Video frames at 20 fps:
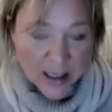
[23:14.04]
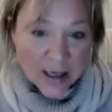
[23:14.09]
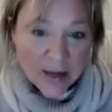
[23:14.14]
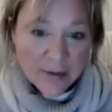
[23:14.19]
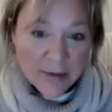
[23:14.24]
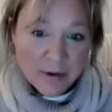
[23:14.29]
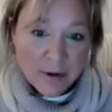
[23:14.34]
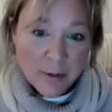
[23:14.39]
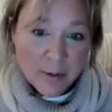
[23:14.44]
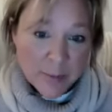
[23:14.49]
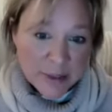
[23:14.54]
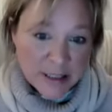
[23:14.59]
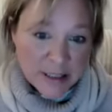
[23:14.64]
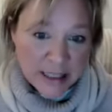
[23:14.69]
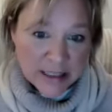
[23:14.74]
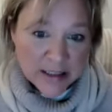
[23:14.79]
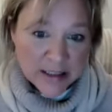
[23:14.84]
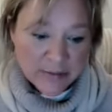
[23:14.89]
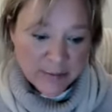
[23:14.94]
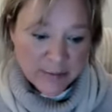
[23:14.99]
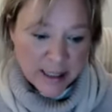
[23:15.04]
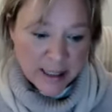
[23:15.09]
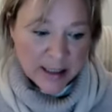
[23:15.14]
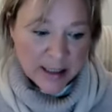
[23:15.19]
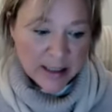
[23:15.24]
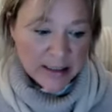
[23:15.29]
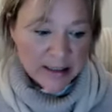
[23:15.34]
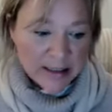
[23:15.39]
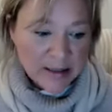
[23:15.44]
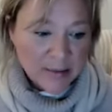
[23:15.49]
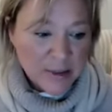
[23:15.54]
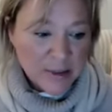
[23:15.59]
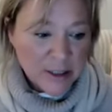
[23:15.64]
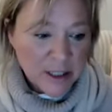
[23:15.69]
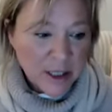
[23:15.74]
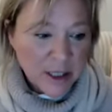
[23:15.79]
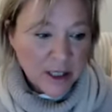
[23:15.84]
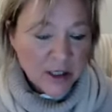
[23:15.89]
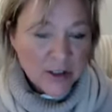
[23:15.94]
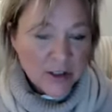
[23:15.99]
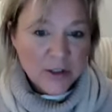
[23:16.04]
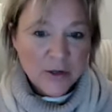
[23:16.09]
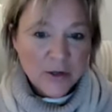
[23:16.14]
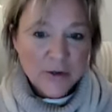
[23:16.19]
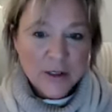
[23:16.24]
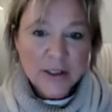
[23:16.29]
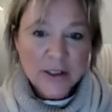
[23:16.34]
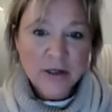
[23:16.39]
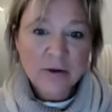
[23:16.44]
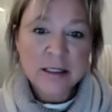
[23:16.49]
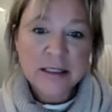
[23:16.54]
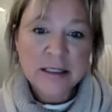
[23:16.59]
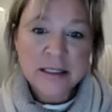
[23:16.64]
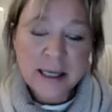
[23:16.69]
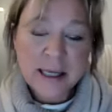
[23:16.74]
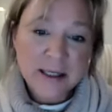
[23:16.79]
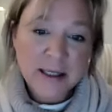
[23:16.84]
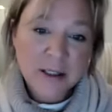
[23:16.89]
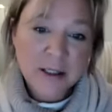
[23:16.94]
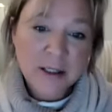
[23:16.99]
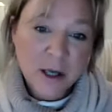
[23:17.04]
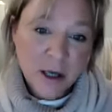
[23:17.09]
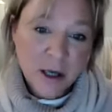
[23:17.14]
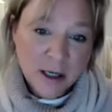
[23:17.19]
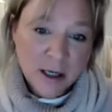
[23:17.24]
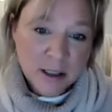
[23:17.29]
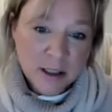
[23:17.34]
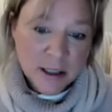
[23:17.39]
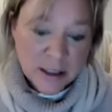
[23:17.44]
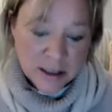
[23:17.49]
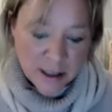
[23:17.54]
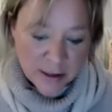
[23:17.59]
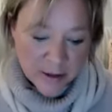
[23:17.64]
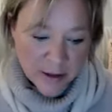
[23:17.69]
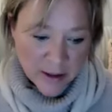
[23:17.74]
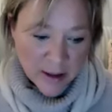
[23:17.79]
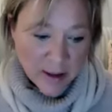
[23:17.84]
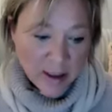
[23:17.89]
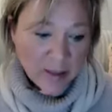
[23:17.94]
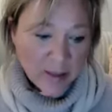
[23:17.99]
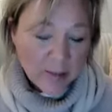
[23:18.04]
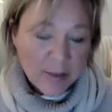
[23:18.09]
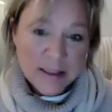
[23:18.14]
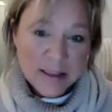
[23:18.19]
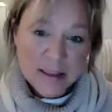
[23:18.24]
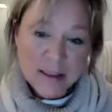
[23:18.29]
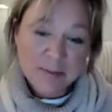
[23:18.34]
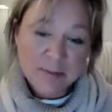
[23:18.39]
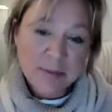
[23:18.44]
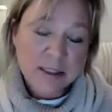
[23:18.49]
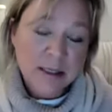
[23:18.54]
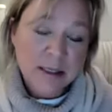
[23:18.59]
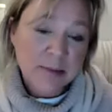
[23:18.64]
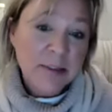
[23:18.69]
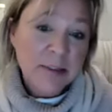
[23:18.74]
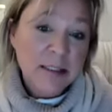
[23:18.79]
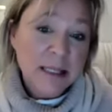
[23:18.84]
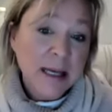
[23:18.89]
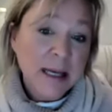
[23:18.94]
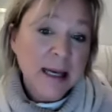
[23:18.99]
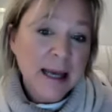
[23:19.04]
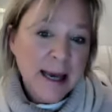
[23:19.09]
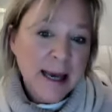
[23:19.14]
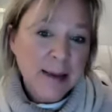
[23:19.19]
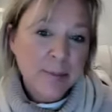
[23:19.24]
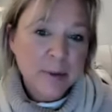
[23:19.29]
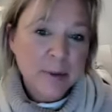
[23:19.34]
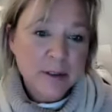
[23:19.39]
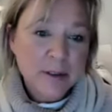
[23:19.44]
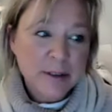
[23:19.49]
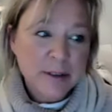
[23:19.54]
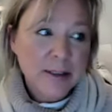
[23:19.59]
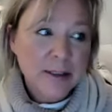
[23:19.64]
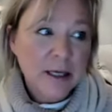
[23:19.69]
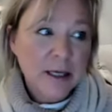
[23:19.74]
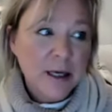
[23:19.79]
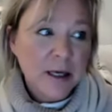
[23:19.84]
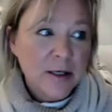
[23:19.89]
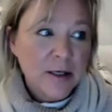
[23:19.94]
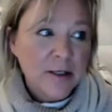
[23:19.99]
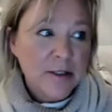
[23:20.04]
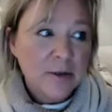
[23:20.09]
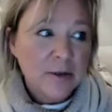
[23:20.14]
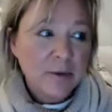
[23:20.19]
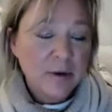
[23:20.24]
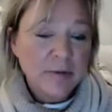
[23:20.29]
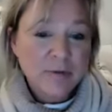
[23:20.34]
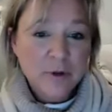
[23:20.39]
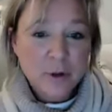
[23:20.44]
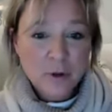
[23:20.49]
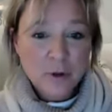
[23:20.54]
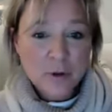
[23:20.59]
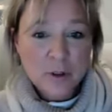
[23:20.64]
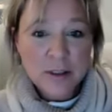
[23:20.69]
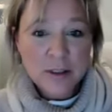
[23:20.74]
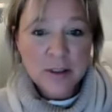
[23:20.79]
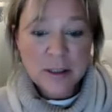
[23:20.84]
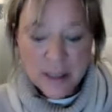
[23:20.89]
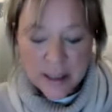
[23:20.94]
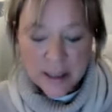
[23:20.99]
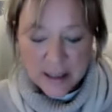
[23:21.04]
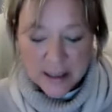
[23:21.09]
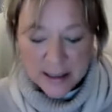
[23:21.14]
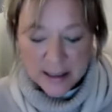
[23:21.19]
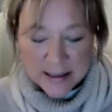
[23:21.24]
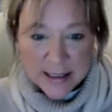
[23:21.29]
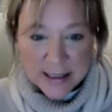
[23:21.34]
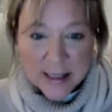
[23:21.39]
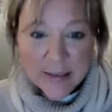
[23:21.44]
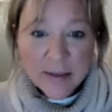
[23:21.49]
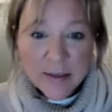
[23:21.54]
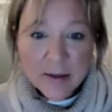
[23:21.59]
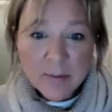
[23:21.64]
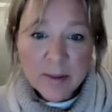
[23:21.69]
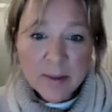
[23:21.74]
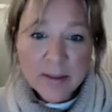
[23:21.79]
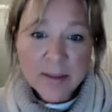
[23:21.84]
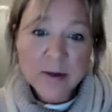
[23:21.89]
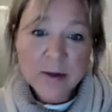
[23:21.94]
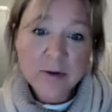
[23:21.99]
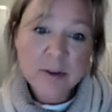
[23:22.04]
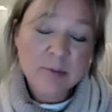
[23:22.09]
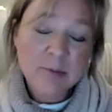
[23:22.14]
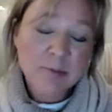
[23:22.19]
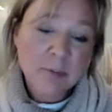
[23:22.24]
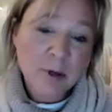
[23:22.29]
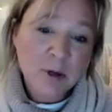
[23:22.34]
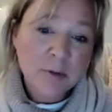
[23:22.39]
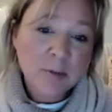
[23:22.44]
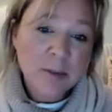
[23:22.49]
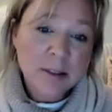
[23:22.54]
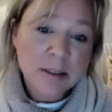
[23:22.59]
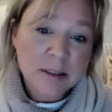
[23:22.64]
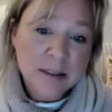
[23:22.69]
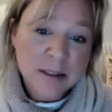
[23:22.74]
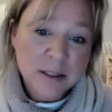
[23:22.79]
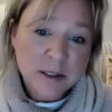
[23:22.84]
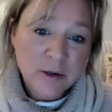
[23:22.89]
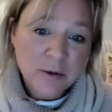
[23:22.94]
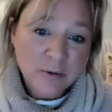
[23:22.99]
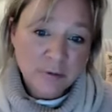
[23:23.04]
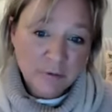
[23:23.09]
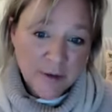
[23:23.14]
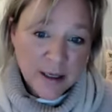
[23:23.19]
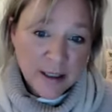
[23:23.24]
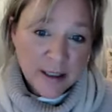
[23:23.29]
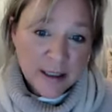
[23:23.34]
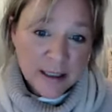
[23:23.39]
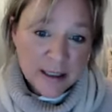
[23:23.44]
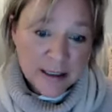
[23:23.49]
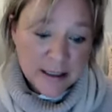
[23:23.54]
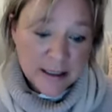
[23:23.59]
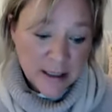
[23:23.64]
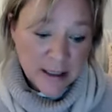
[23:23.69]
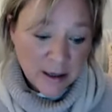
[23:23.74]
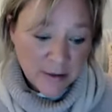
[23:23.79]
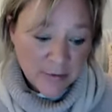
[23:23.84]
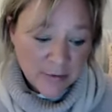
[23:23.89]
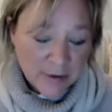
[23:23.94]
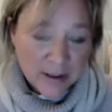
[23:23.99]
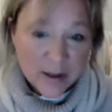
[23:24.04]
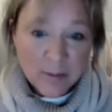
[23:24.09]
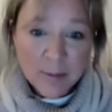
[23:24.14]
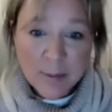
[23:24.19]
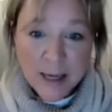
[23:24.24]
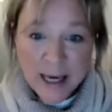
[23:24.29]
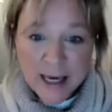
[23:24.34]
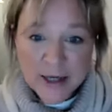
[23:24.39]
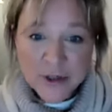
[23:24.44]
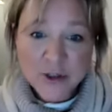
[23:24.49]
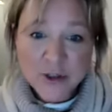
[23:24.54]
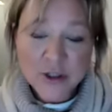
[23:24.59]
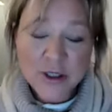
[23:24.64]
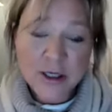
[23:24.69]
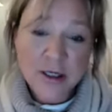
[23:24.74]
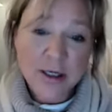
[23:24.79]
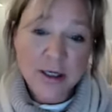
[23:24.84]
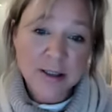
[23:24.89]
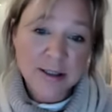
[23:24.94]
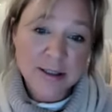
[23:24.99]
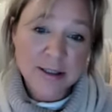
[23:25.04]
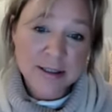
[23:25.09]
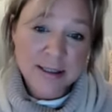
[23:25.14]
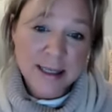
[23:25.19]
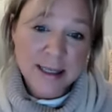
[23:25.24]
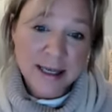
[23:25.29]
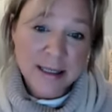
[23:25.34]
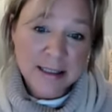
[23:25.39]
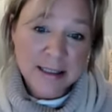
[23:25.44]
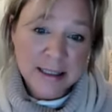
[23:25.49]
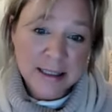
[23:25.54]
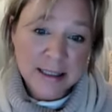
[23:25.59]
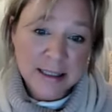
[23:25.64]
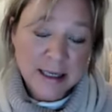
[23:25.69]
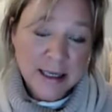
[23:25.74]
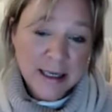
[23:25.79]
their own protective mechanisms. So they don't intend to hurt another, but sometimes that happens. So if you can send them in those moments that you feel it love and compassion and understanding